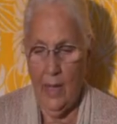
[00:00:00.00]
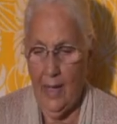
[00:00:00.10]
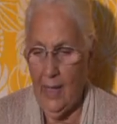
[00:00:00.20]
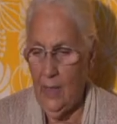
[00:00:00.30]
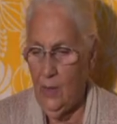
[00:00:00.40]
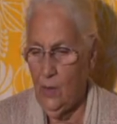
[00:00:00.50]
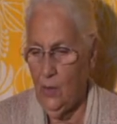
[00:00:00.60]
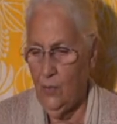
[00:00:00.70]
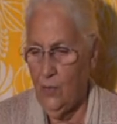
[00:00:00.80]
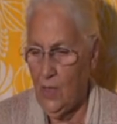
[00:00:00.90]
kinds
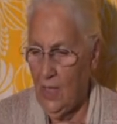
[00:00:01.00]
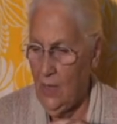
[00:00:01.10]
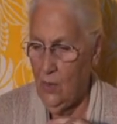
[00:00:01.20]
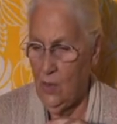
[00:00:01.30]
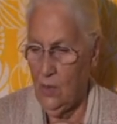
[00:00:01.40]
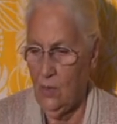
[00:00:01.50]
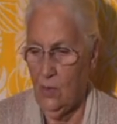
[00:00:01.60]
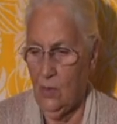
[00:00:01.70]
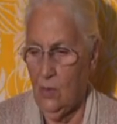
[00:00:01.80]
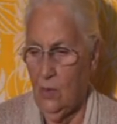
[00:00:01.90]
of
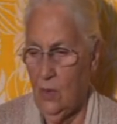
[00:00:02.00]
changes,